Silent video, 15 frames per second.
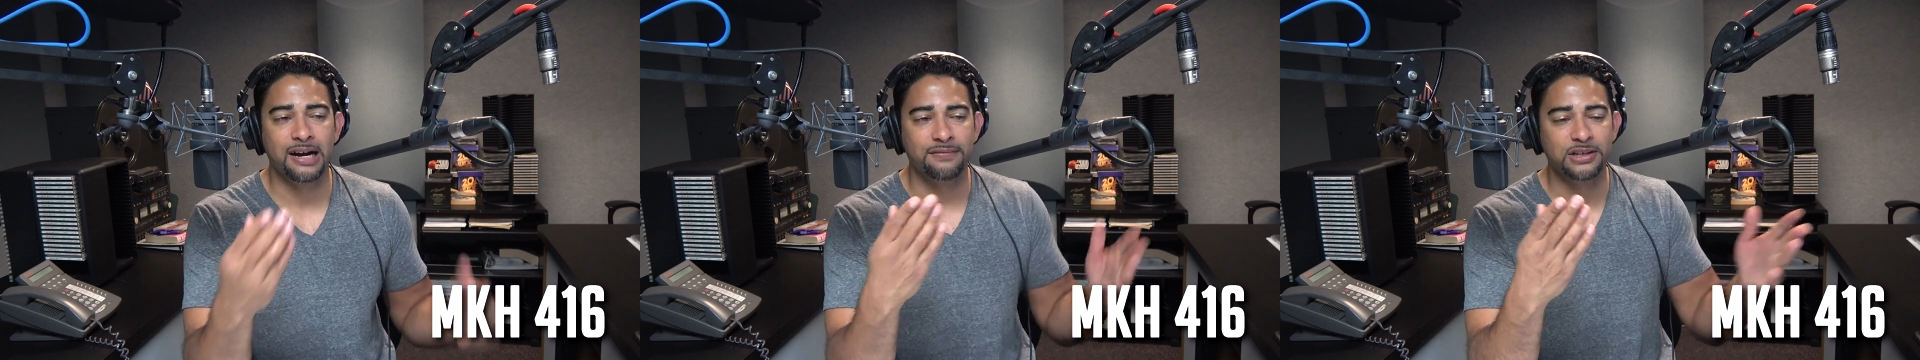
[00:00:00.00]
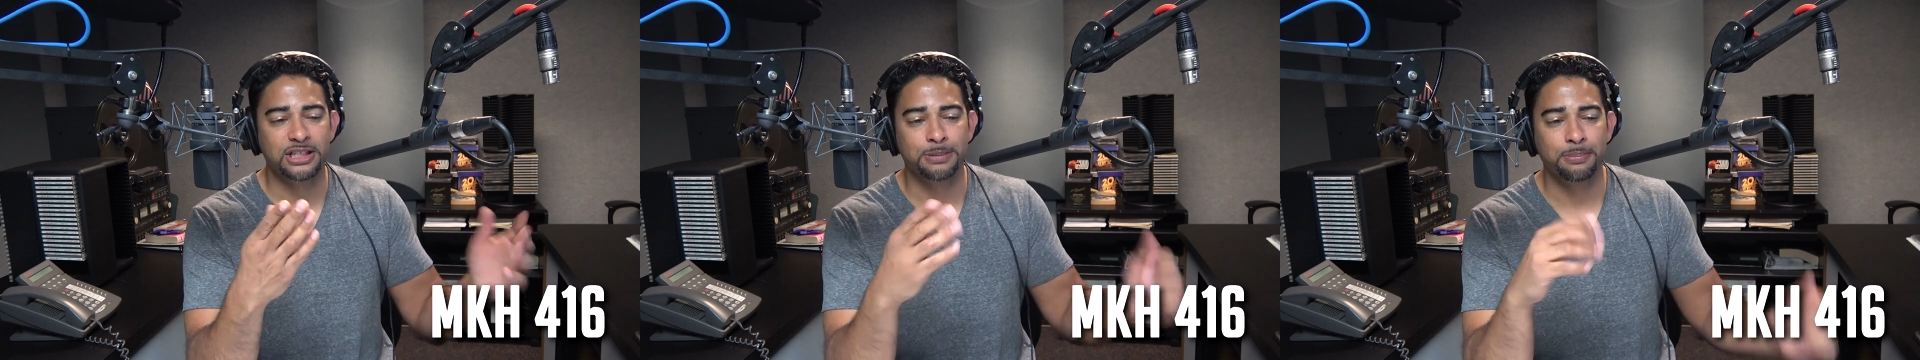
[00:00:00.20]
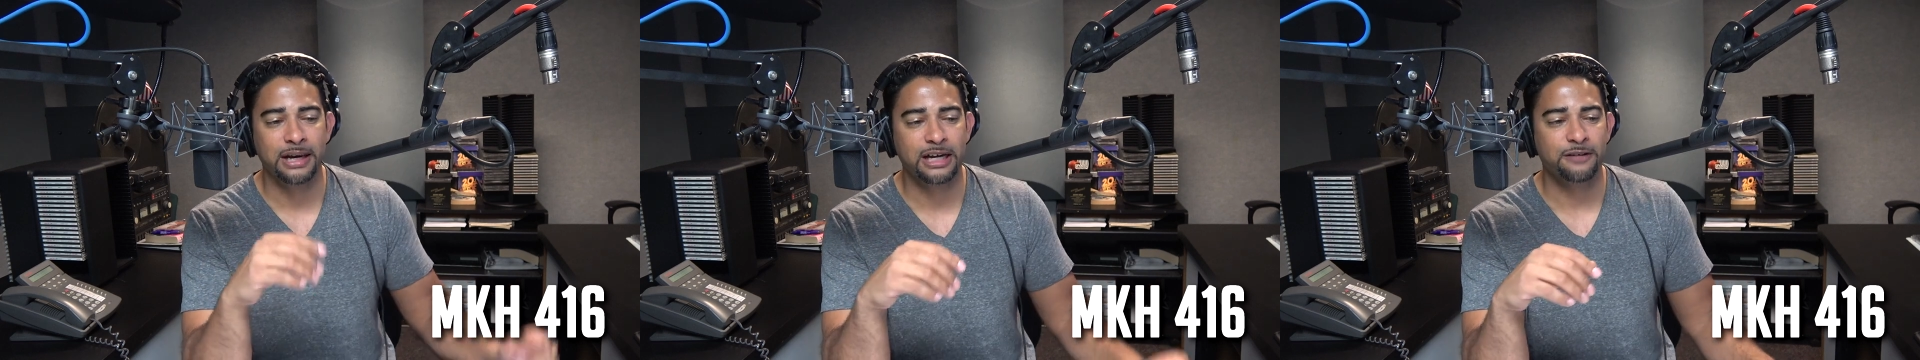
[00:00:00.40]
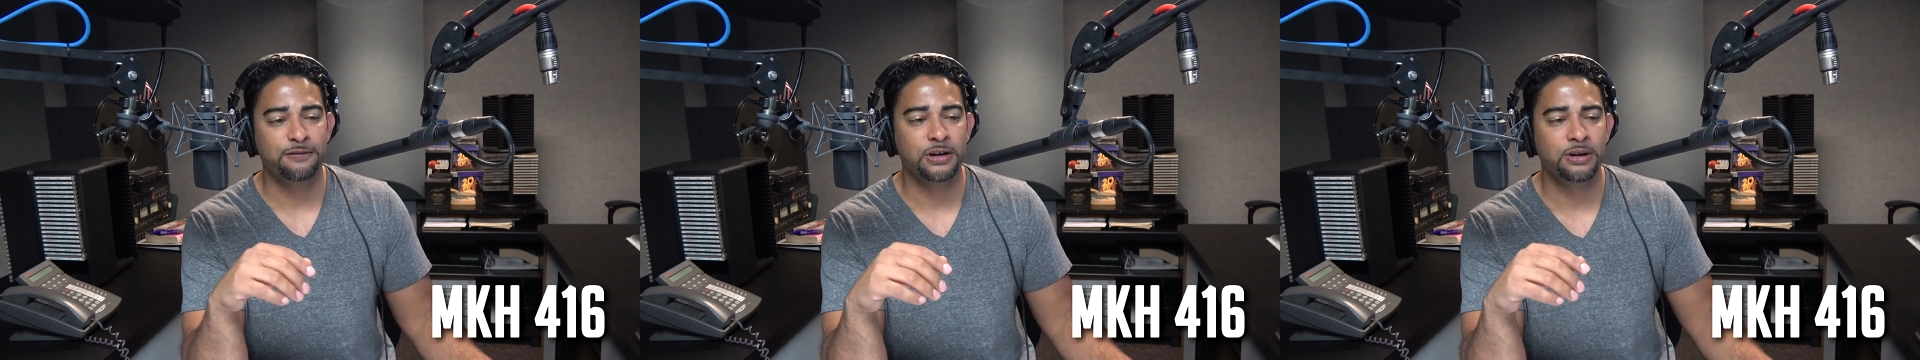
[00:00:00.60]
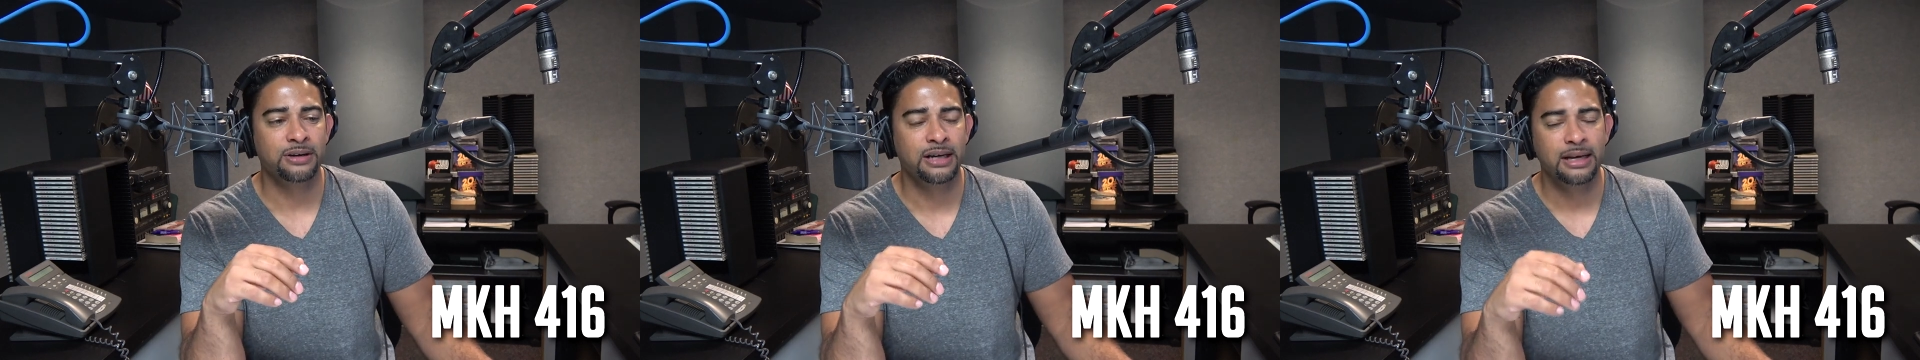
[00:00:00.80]
of this
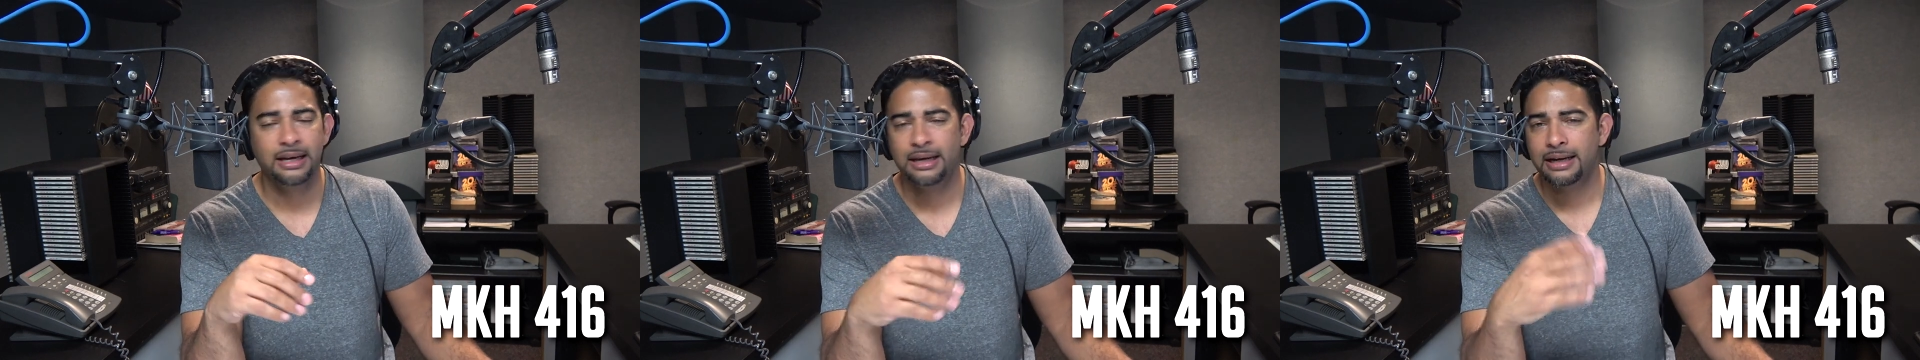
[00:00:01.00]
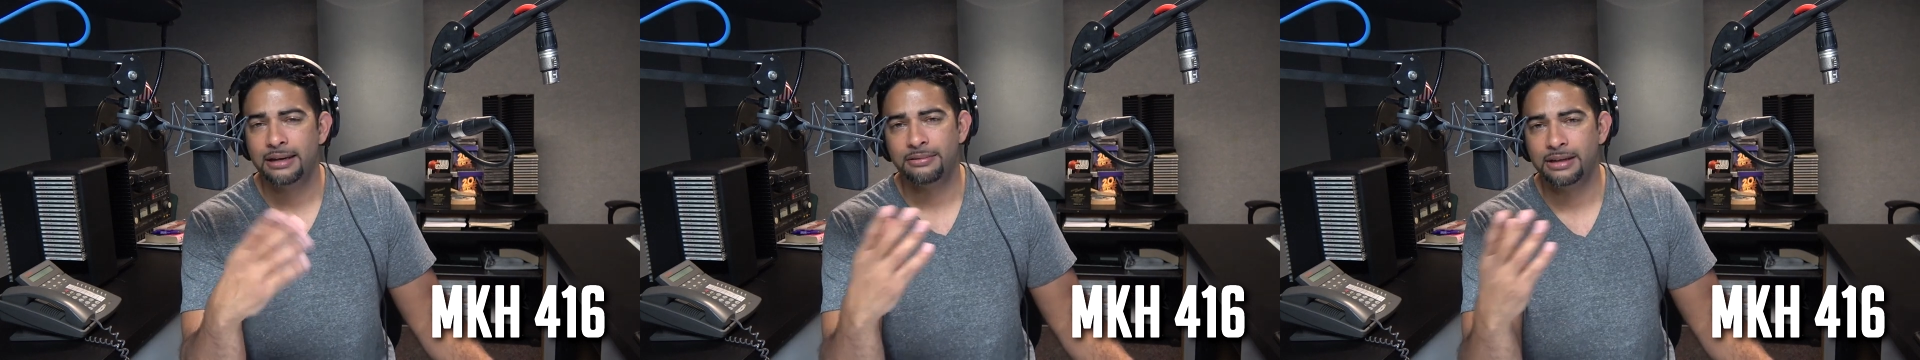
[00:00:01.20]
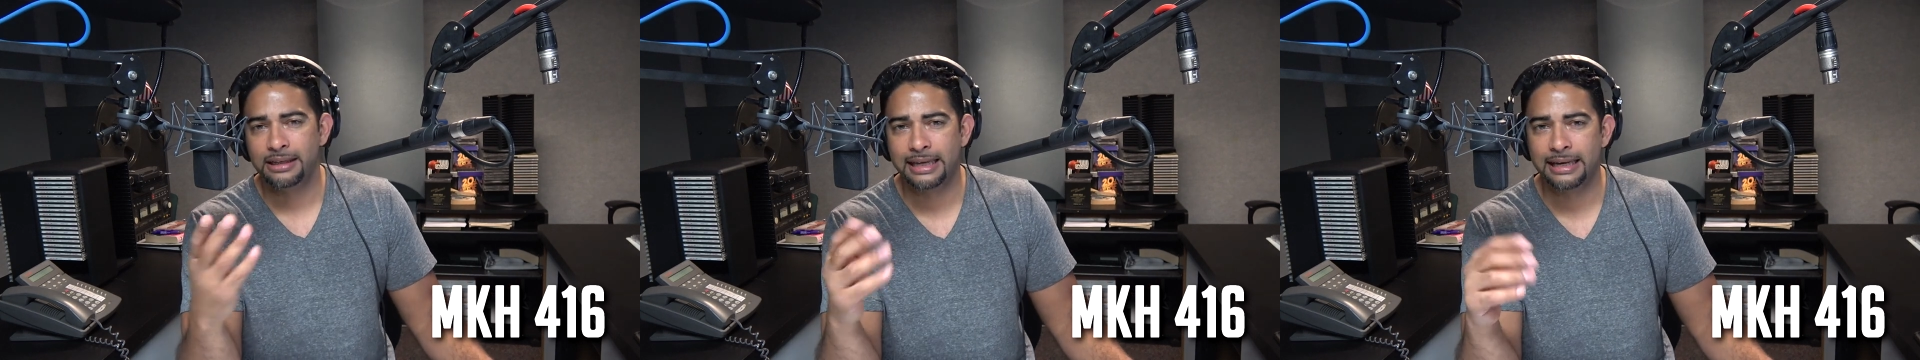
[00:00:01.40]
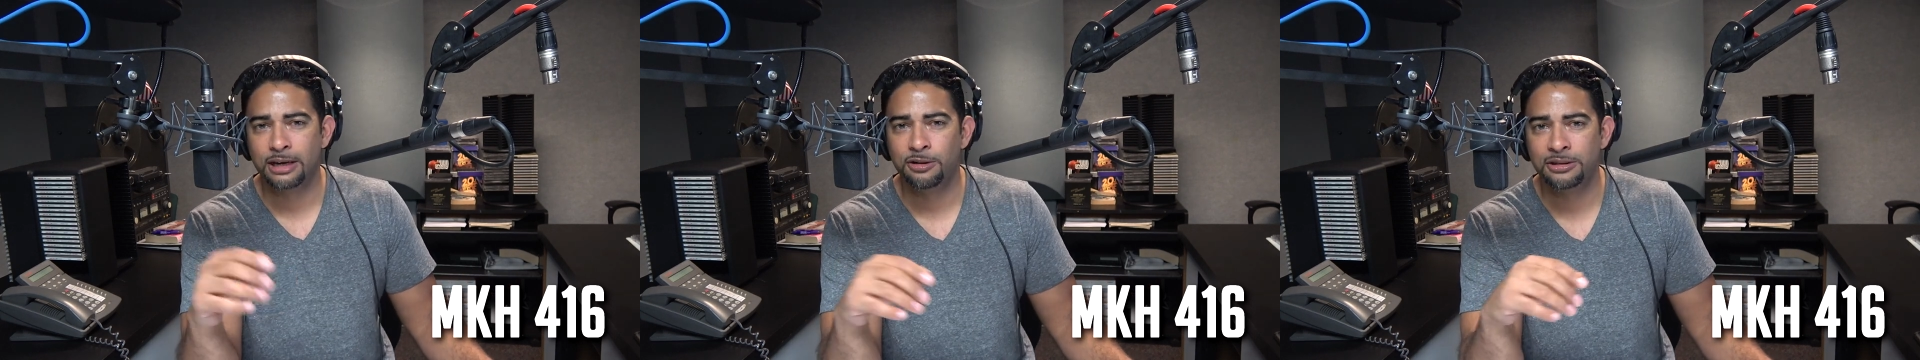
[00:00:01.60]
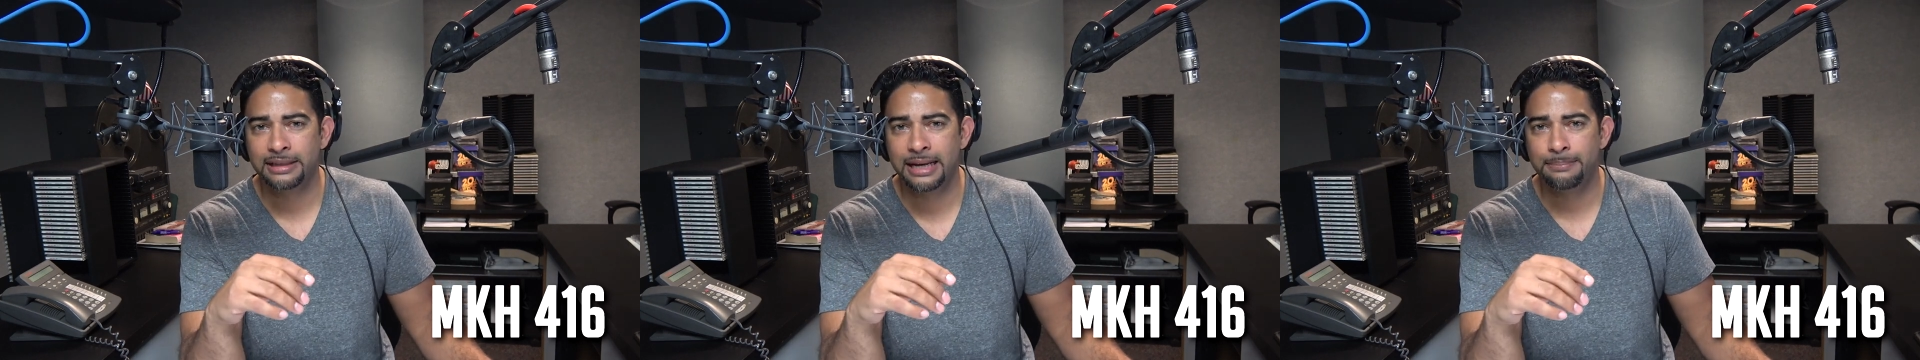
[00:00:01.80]
microphone. Really can't
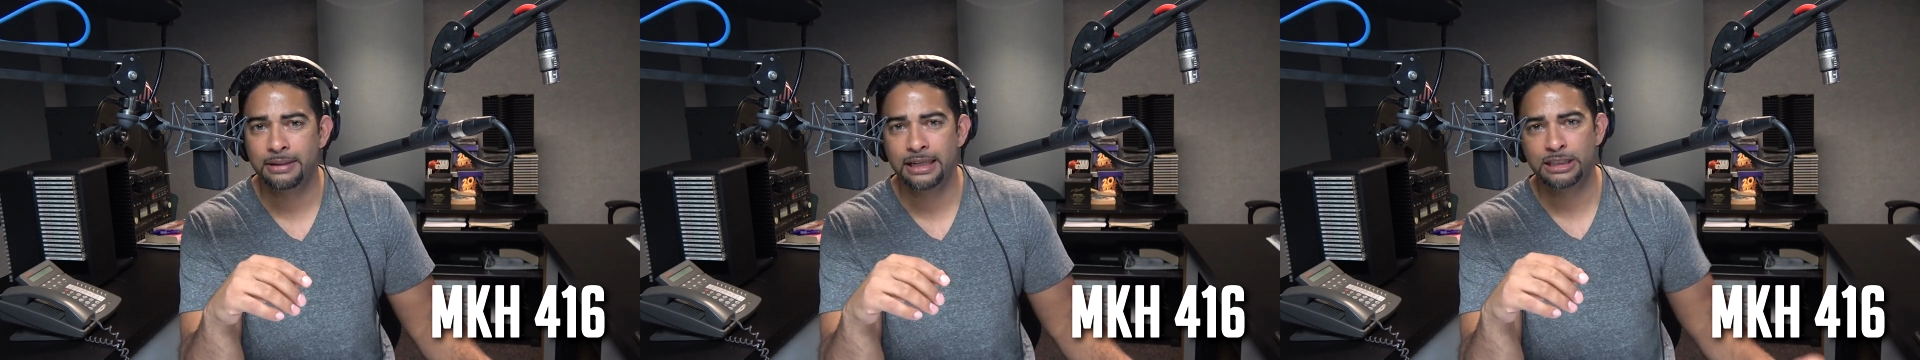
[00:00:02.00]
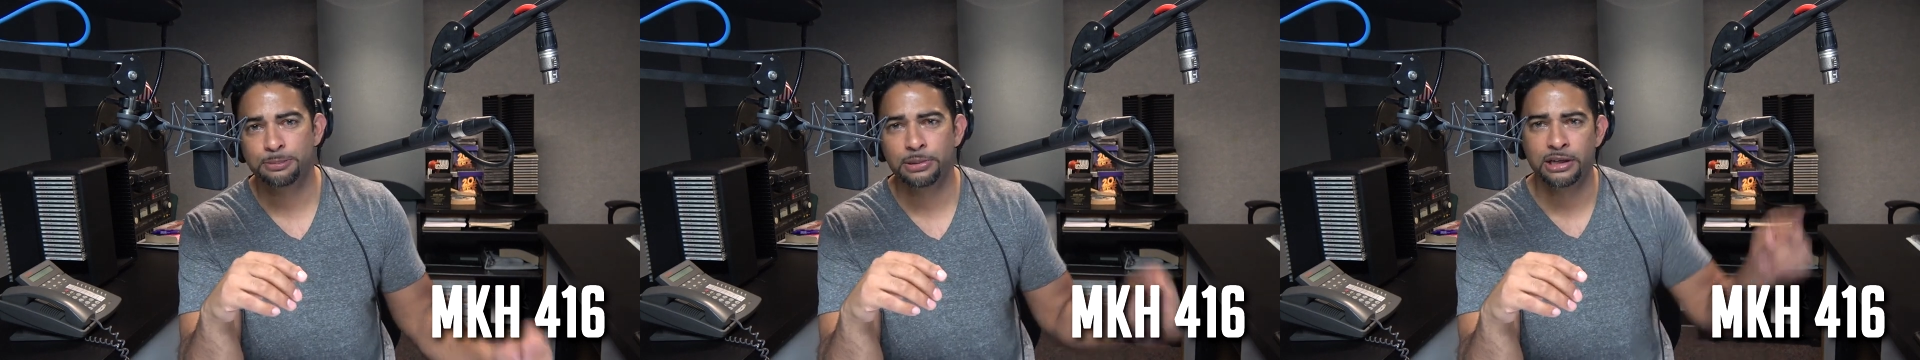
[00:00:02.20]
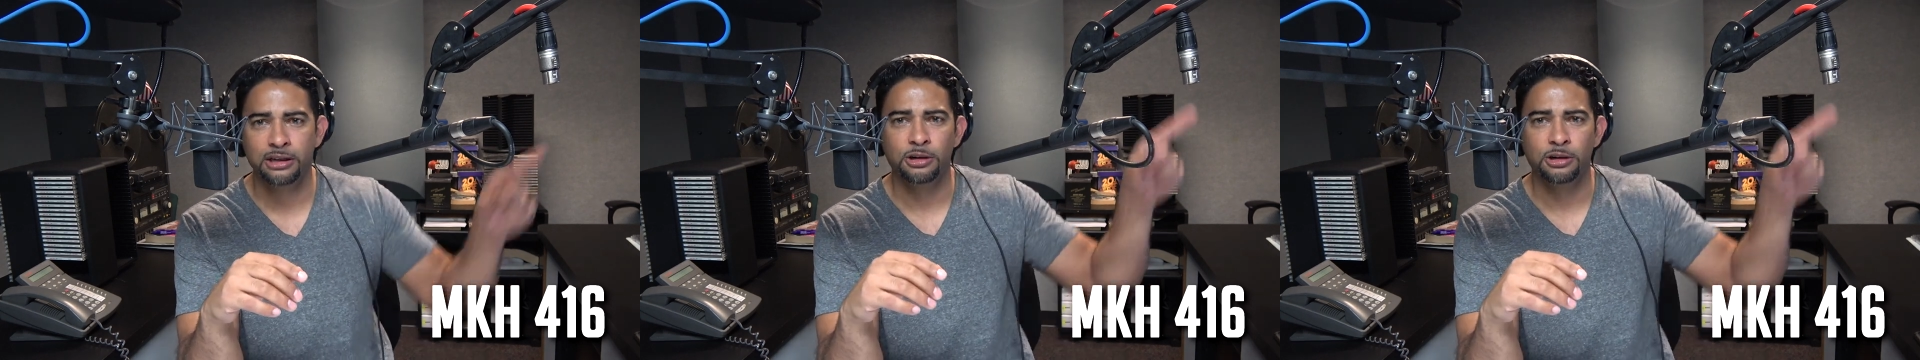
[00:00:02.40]
go into that, but let's put a